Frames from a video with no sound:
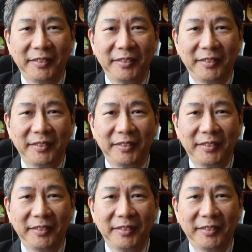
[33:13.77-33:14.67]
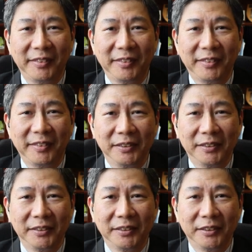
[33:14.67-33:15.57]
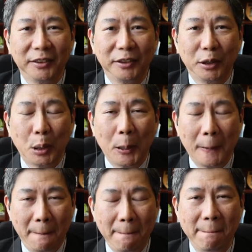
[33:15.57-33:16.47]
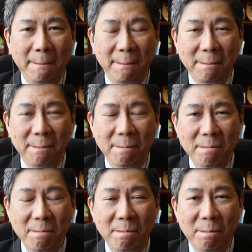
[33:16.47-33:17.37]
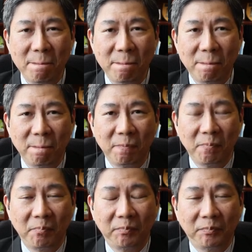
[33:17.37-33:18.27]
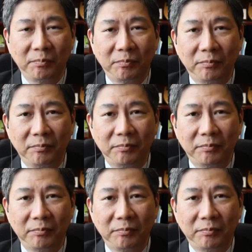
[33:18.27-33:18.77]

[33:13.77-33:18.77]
This person isn't speaking.